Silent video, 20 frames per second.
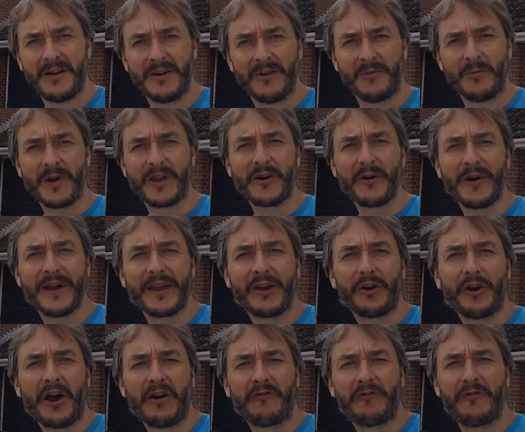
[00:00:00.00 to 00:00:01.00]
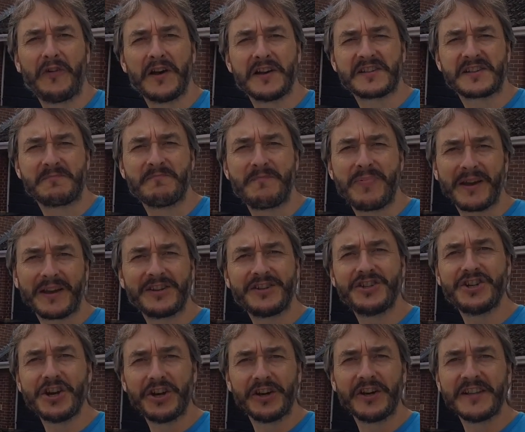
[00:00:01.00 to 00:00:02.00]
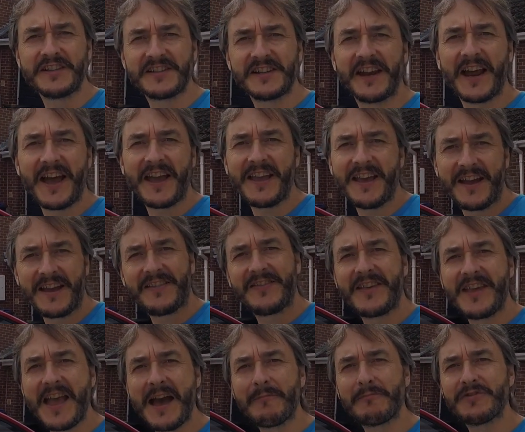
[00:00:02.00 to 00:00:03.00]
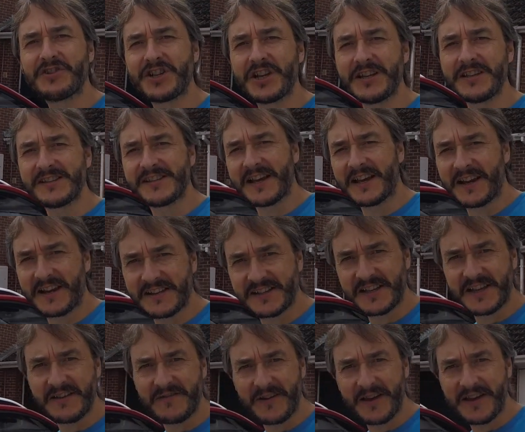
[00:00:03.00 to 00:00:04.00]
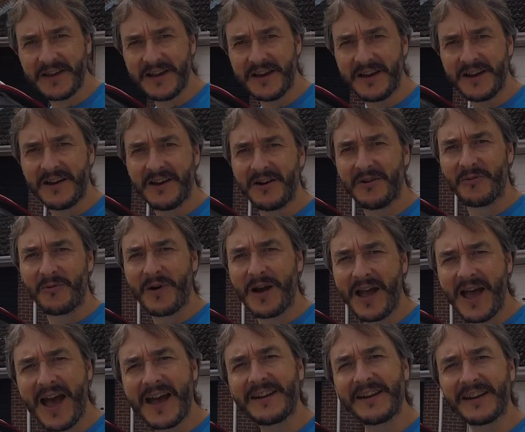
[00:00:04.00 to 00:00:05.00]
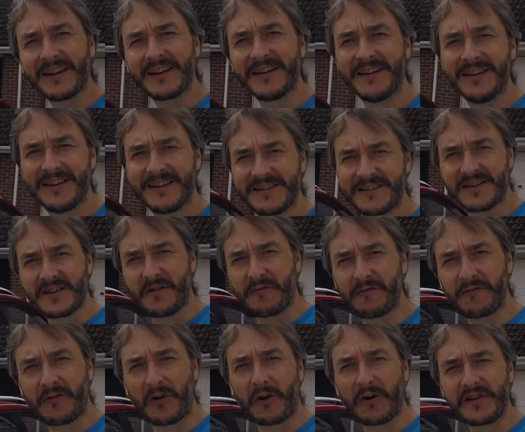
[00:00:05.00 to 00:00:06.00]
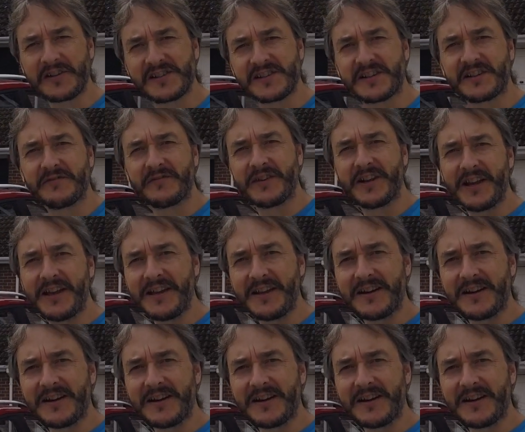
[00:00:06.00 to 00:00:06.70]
We're going on our first big journey today in the MG ZSEV. We're heading to the Forest of Dean.